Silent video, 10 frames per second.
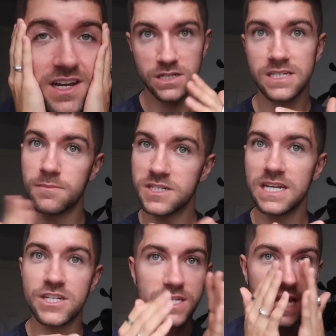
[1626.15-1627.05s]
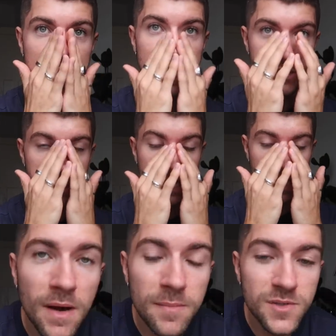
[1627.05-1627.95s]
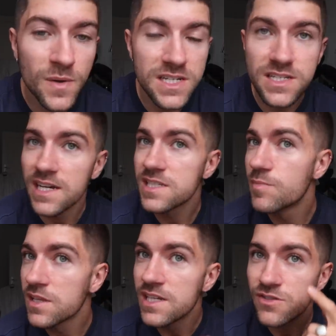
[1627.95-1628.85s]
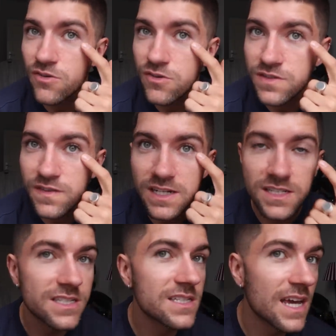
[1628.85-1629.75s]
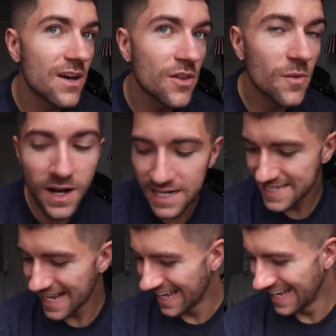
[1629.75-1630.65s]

Sun damage leads to aging. I might be 26, but these crow's feet say otherwise.